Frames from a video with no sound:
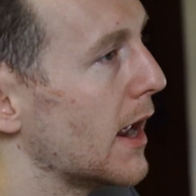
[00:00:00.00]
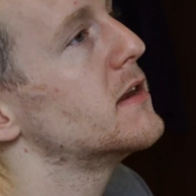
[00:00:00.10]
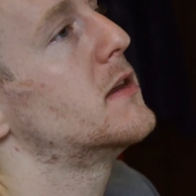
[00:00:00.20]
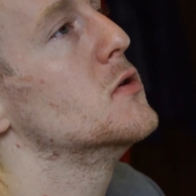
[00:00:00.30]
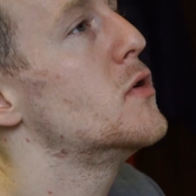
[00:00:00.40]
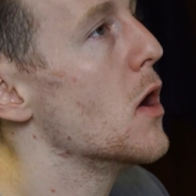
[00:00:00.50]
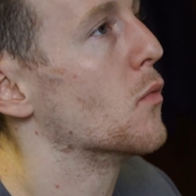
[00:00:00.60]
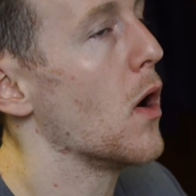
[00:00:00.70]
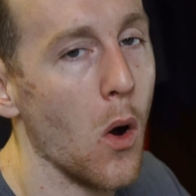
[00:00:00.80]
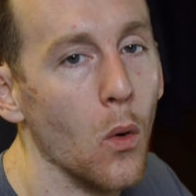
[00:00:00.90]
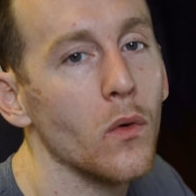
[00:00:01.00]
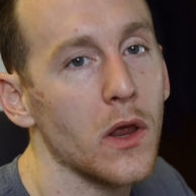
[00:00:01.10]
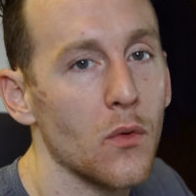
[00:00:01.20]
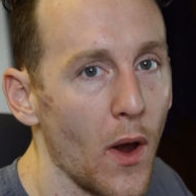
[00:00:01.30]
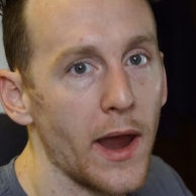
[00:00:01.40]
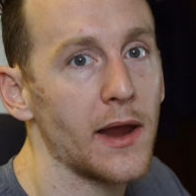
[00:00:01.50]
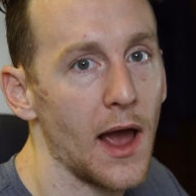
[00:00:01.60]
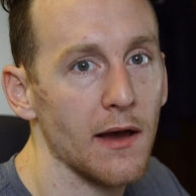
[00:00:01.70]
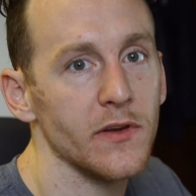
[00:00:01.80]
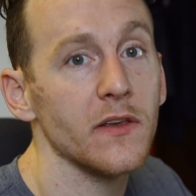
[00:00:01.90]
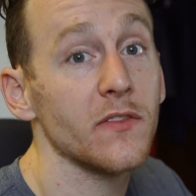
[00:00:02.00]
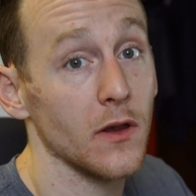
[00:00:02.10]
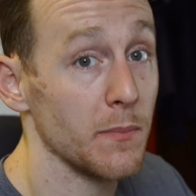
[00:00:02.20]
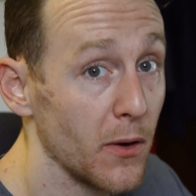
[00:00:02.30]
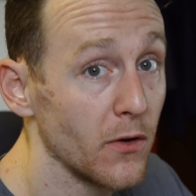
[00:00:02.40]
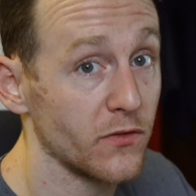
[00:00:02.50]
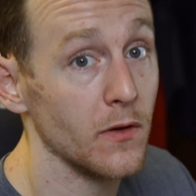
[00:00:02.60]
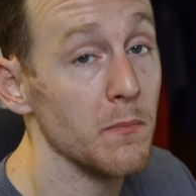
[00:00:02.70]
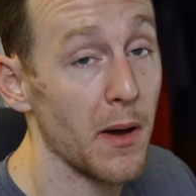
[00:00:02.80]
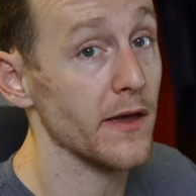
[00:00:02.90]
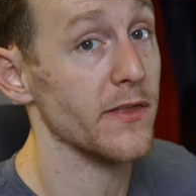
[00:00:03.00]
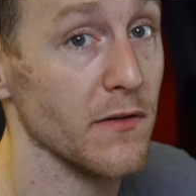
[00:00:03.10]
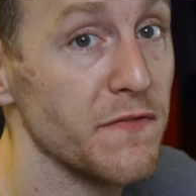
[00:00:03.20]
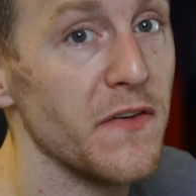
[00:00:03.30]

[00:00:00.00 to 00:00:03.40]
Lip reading: you don't only rank obviously a person by their